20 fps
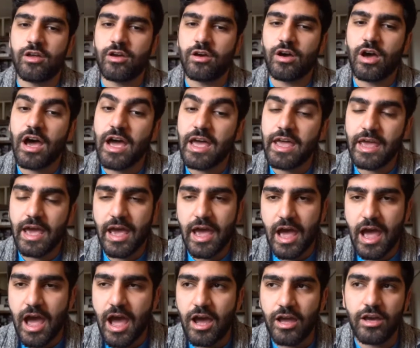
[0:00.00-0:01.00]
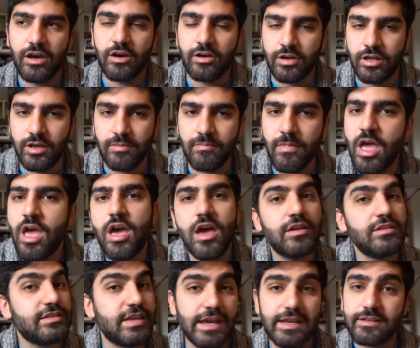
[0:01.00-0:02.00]
it. I eye on him.
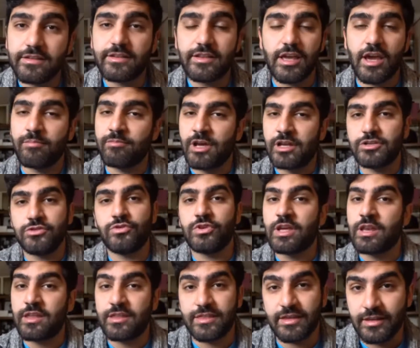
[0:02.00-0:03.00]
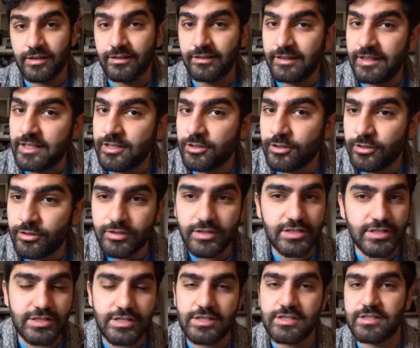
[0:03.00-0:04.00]
Technically, I'm not doing anything illegal.
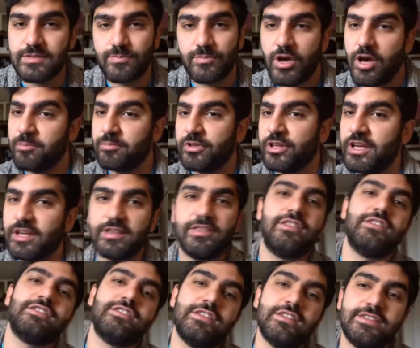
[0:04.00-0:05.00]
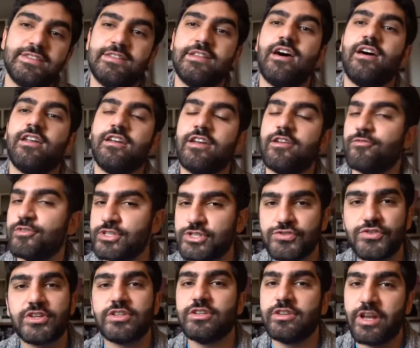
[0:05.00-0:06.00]
This is public. This is not in a
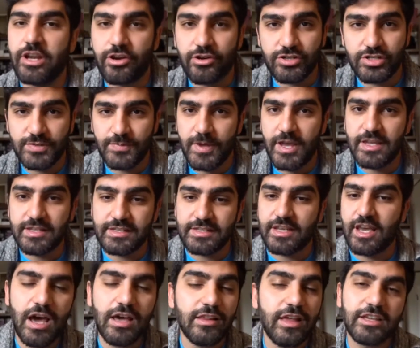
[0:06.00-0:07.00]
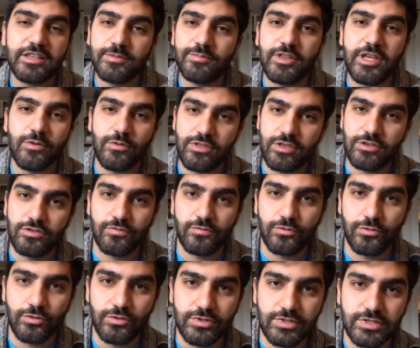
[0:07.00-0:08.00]
restricted airspace. I like to play within the
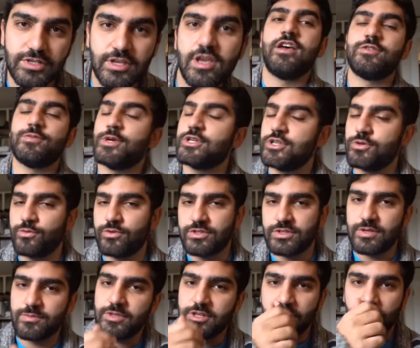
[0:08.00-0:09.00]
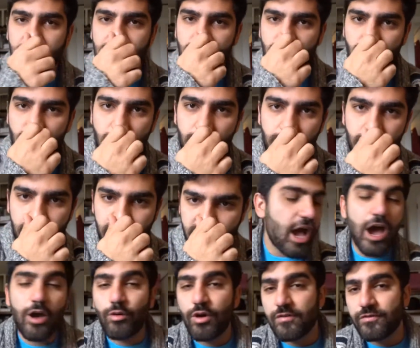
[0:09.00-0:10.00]
rules, especially with something like a drone.
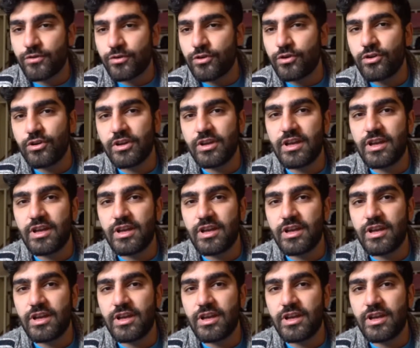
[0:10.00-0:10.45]
However,